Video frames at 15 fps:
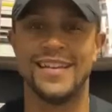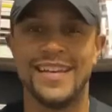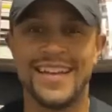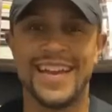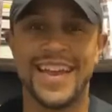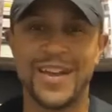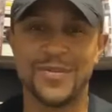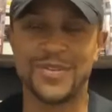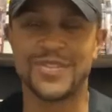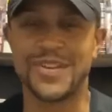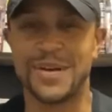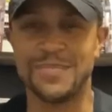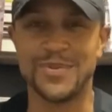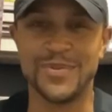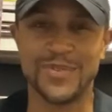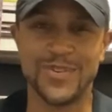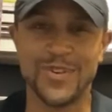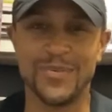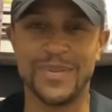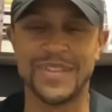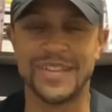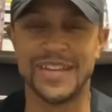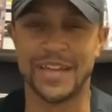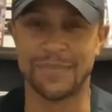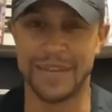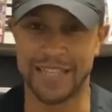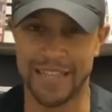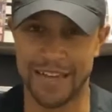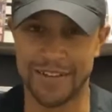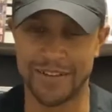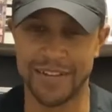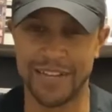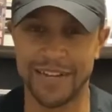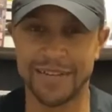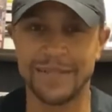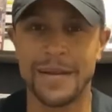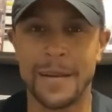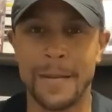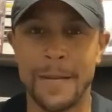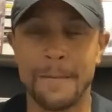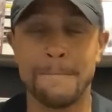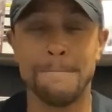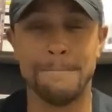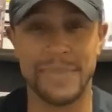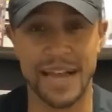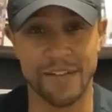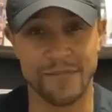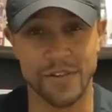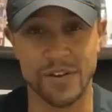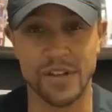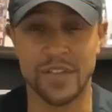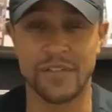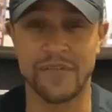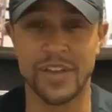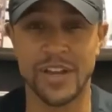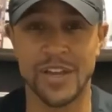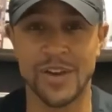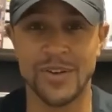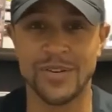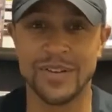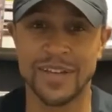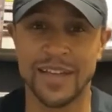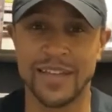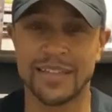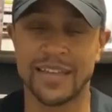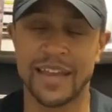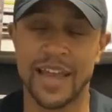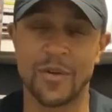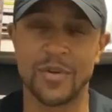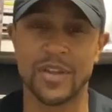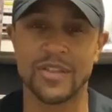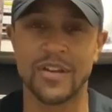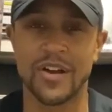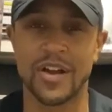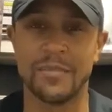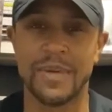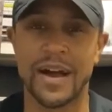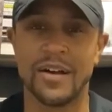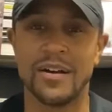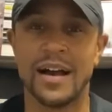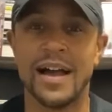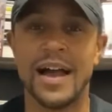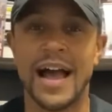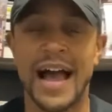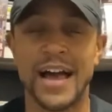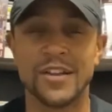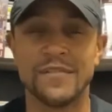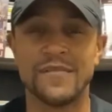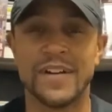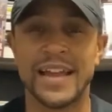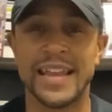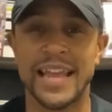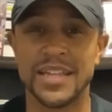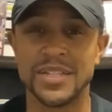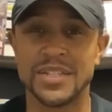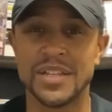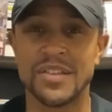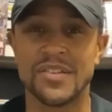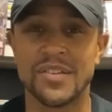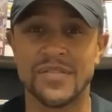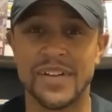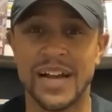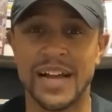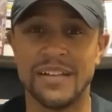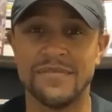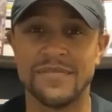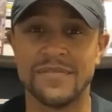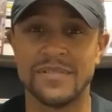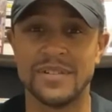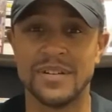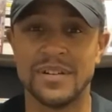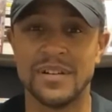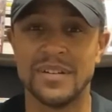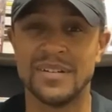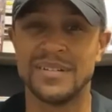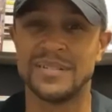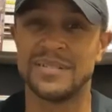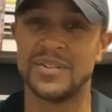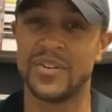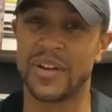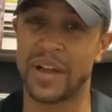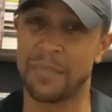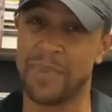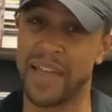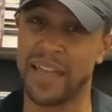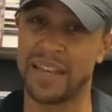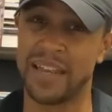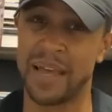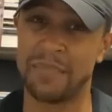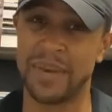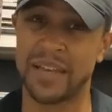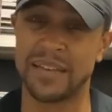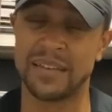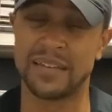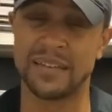Hey, what's up YouTube? It's Nick McDonald here, back for another video. And today I want to talk about how to financially survive during a pandemic.